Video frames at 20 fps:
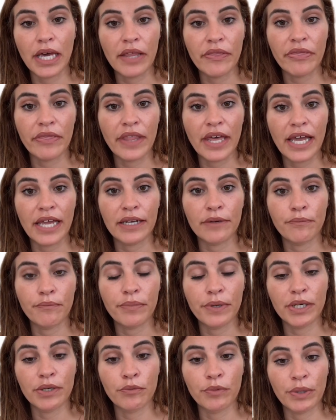And then
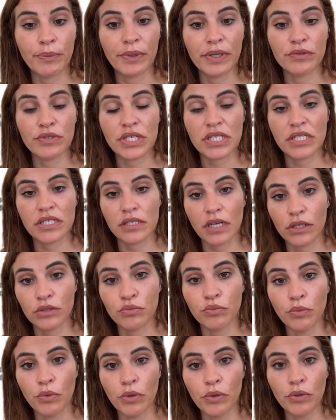we built a stud
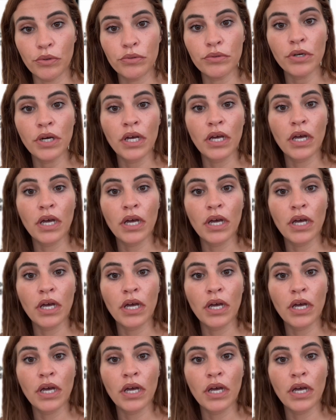wall